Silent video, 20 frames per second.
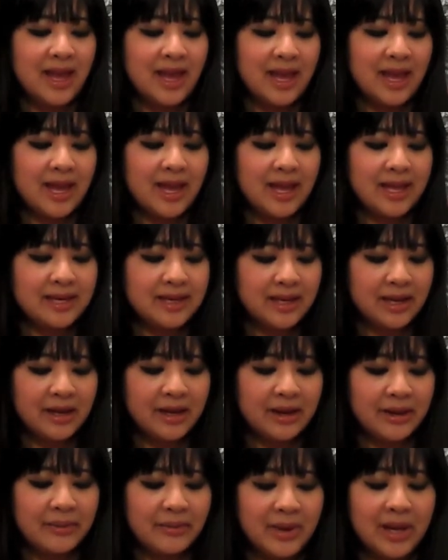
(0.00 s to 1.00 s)
and
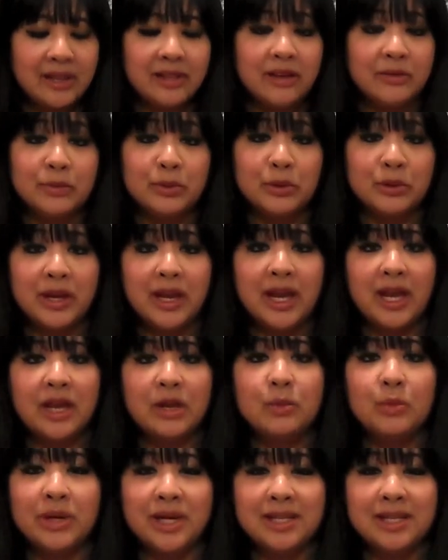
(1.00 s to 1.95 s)
um, I love brocade